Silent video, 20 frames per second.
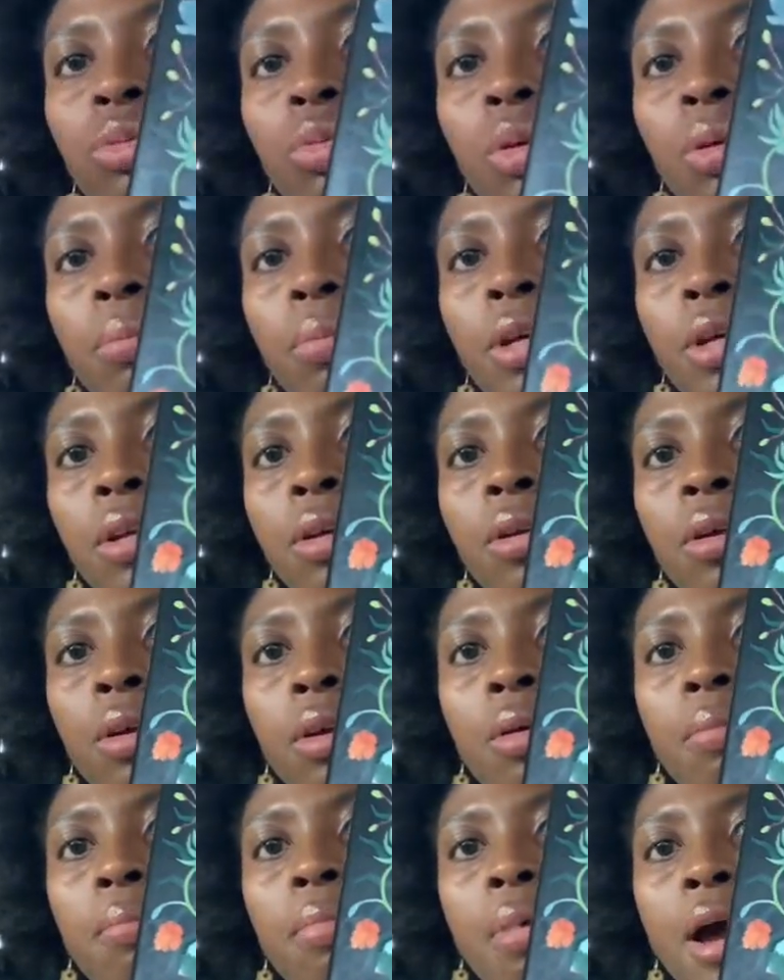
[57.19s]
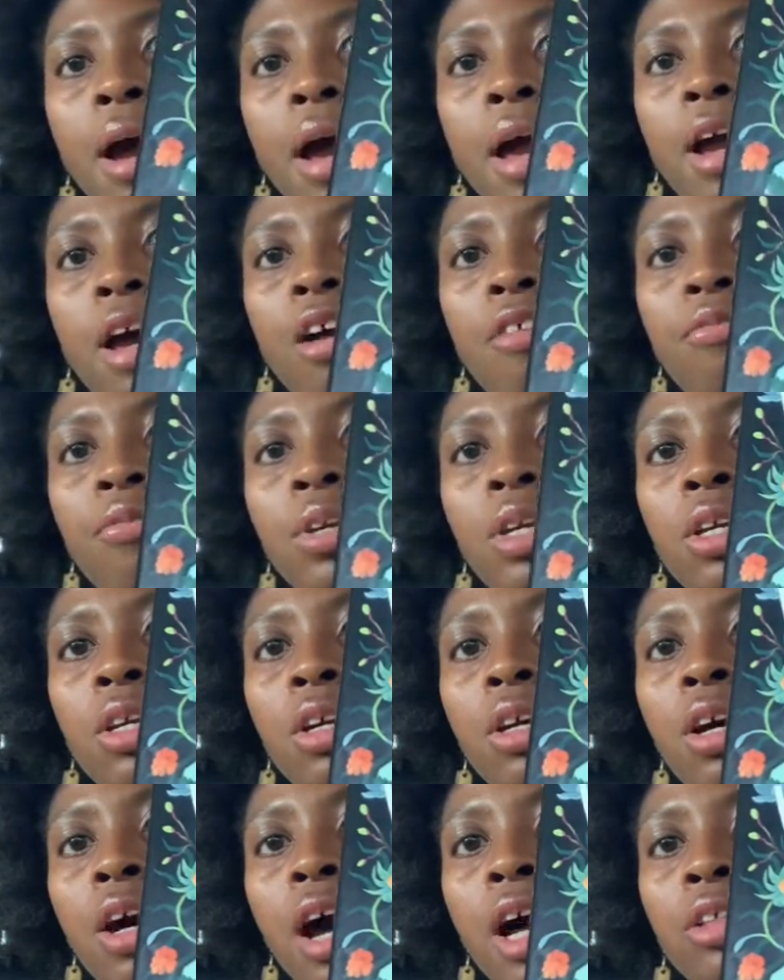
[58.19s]
Women by
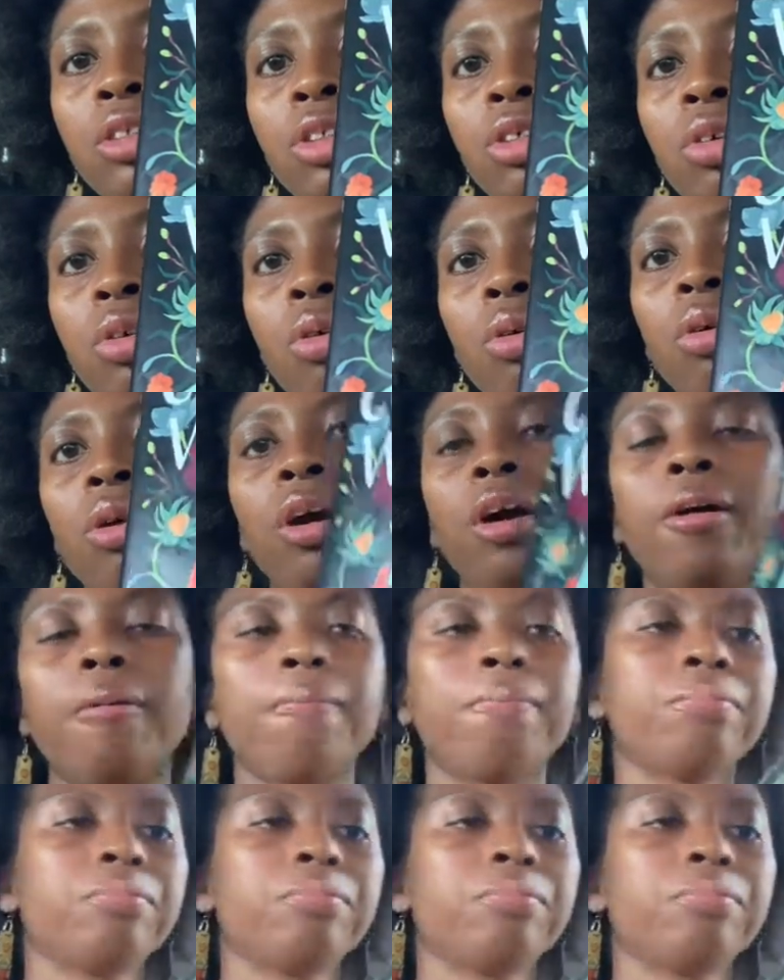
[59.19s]
Afia Atakora.